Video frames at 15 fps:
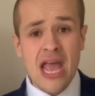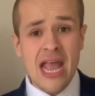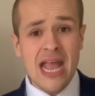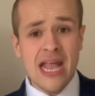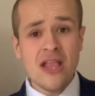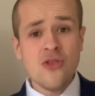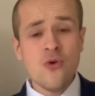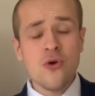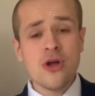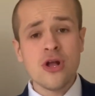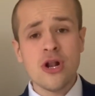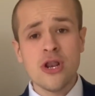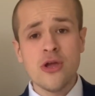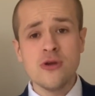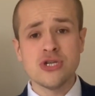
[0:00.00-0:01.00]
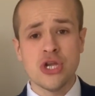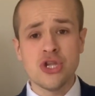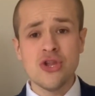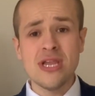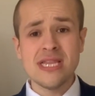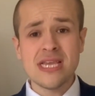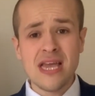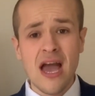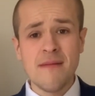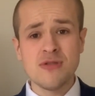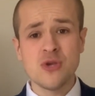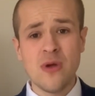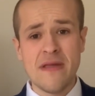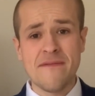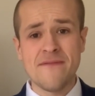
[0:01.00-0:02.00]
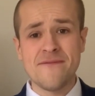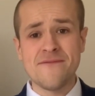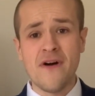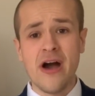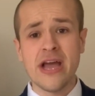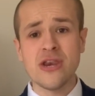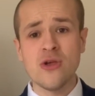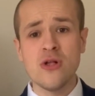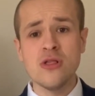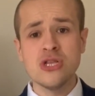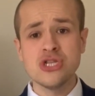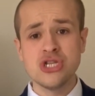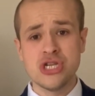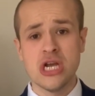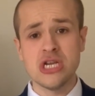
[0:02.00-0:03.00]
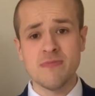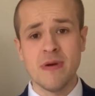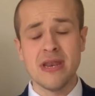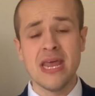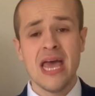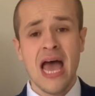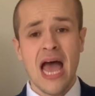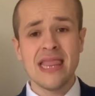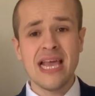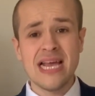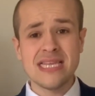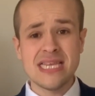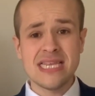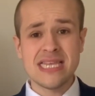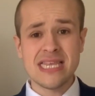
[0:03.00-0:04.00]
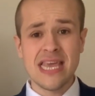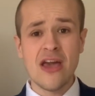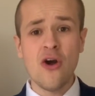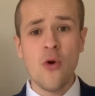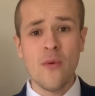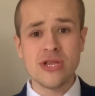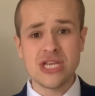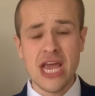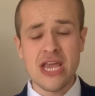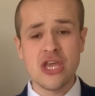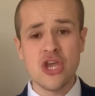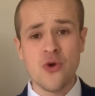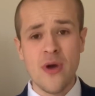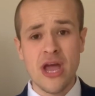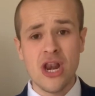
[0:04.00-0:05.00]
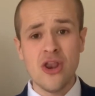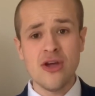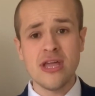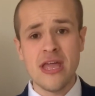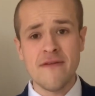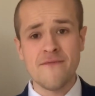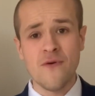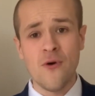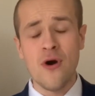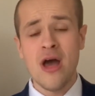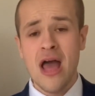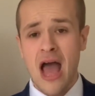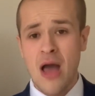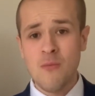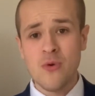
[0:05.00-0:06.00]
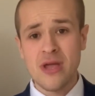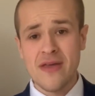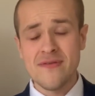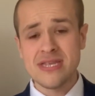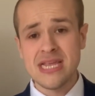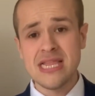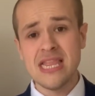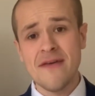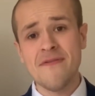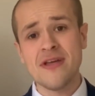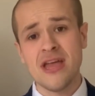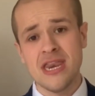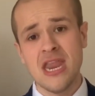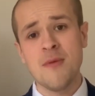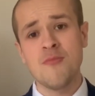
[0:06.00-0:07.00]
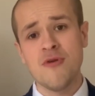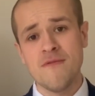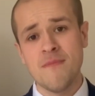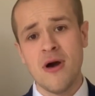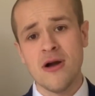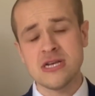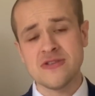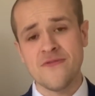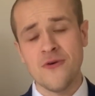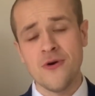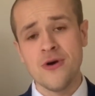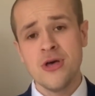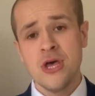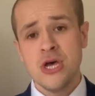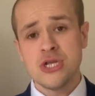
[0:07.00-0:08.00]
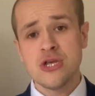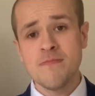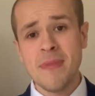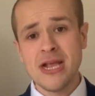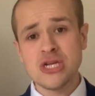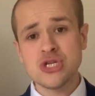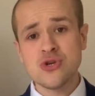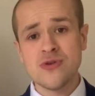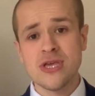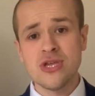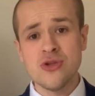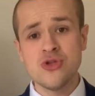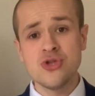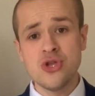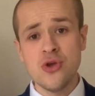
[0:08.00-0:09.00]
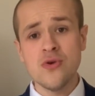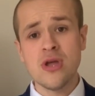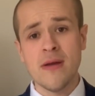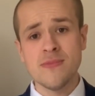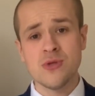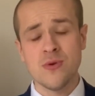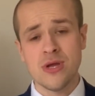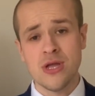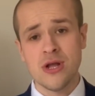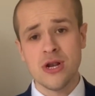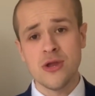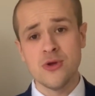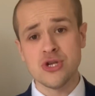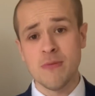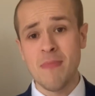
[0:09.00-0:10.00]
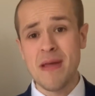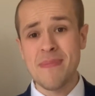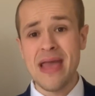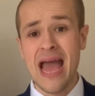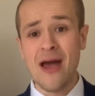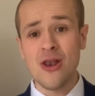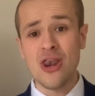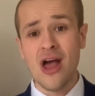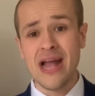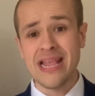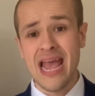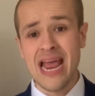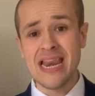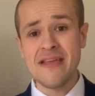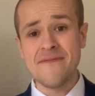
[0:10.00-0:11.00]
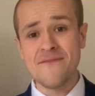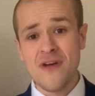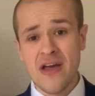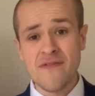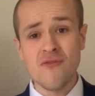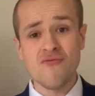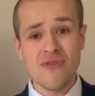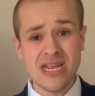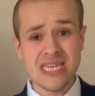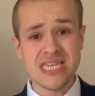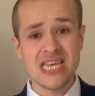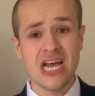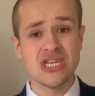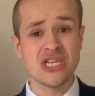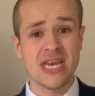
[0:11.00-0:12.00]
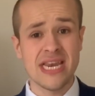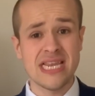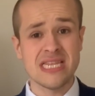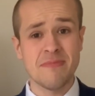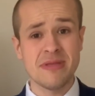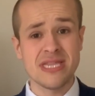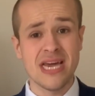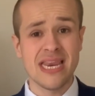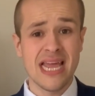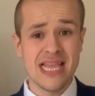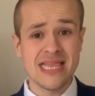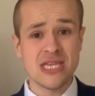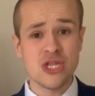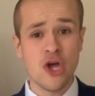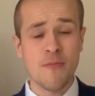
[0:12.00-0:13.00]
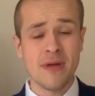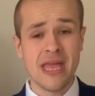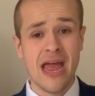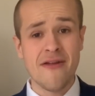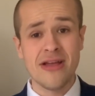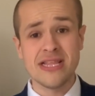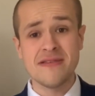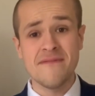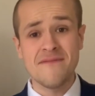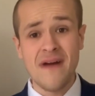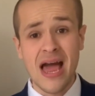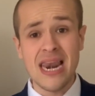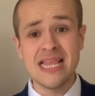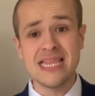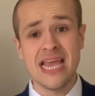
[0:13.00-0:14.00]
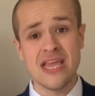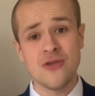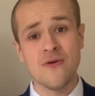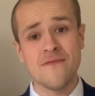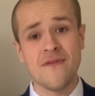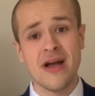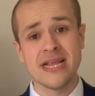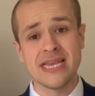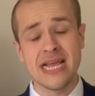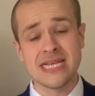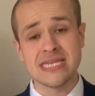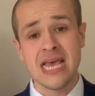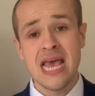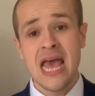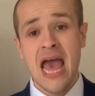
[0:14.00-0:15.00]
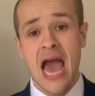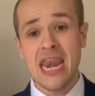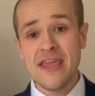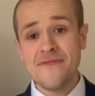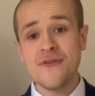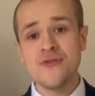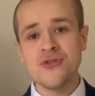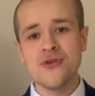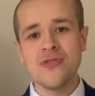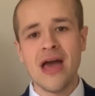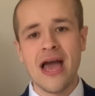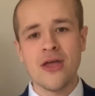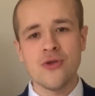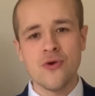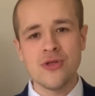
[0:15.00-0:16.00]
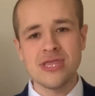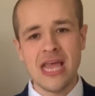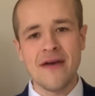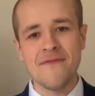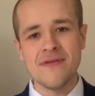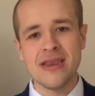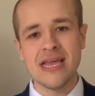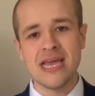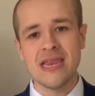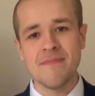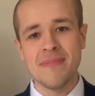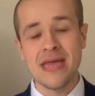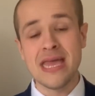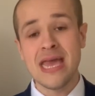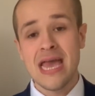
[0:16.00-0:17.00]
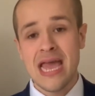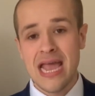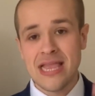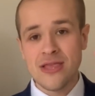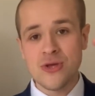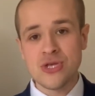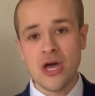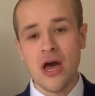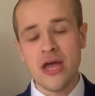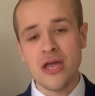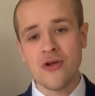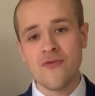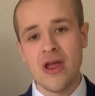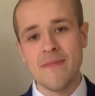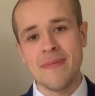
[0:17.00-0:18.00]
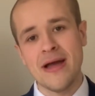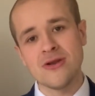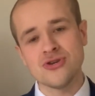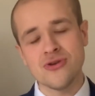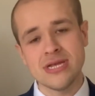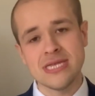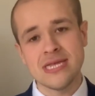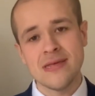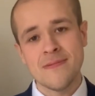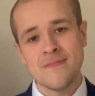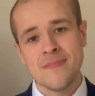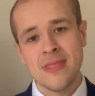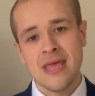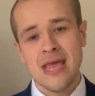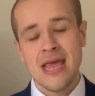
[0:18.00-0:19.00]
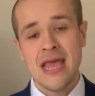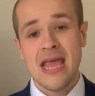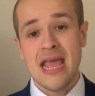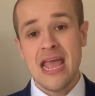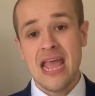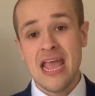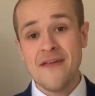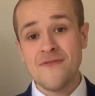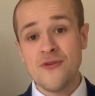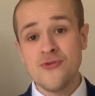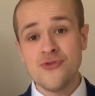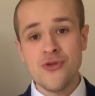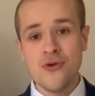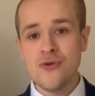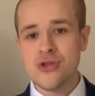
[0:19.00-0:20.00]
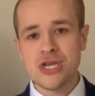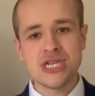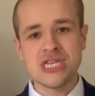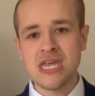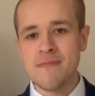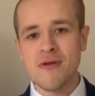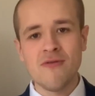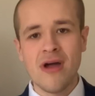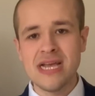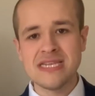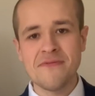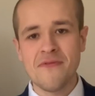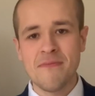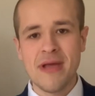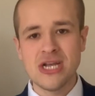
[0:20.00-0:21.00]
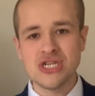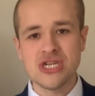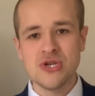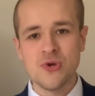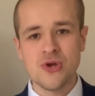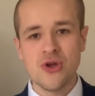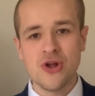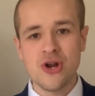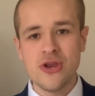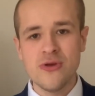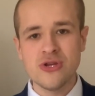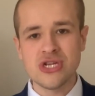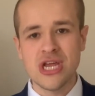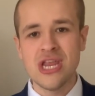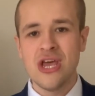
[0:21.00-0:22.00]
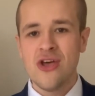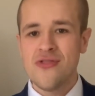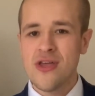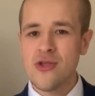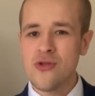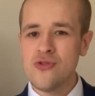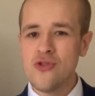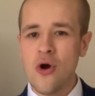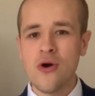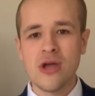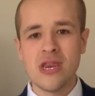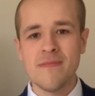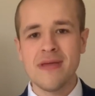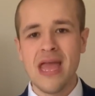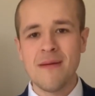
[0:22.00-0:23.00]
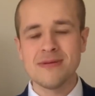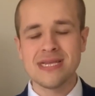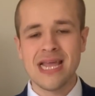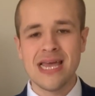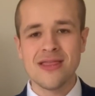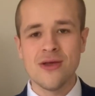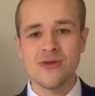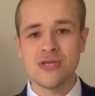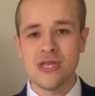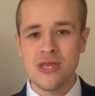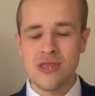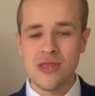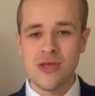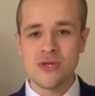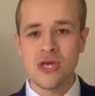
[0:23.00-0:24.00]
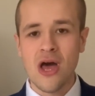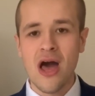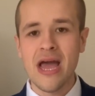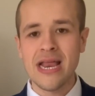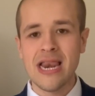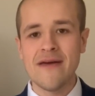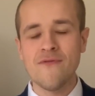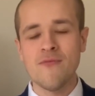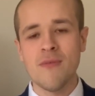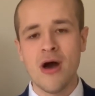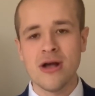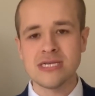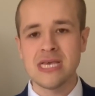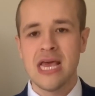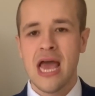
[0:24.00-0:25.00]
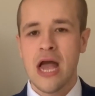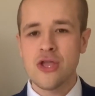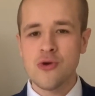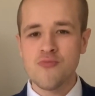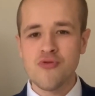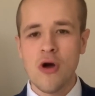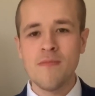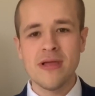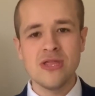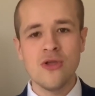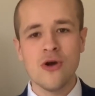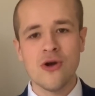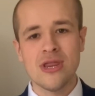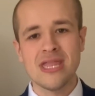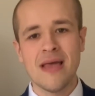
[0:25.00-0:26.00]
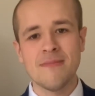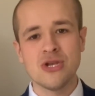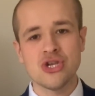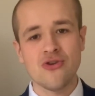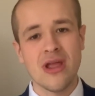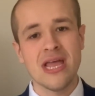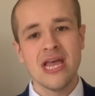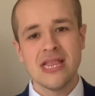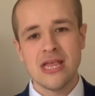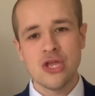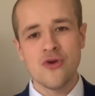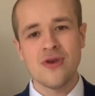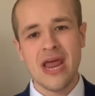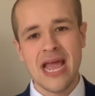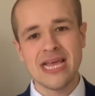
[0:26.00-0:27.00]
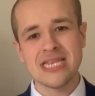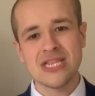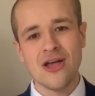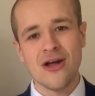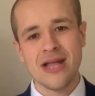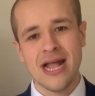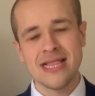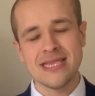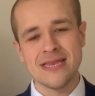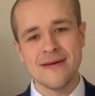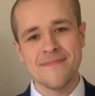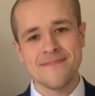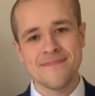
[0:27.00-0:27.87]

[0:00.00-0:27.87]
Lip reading: In your conclusion, you need to come to a final judgment, and that is a skill which AQA are looking for and will give a significant number of marks for. So make sure that you do come to a conclusion, maybe outline any further research that needs to be done in this topic area to validate your findings. And if you do that, you're definitely going to be in those higher grade boundaries. If you do just summarise information in your conclusion, then you're not going to be able to get those high level marks, and you're probably not going to demonstrate that you're an A-star candidate.